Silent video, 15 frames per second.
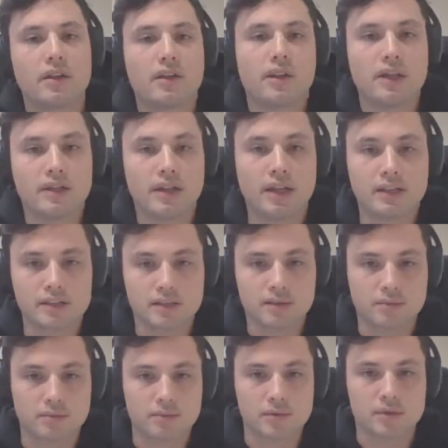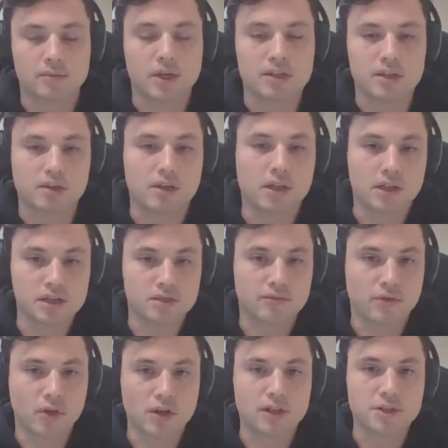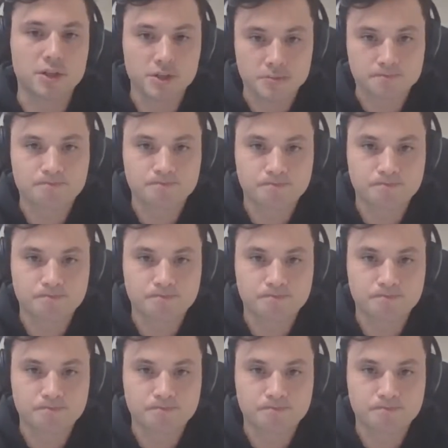these are some nice little nuggets of knowledge.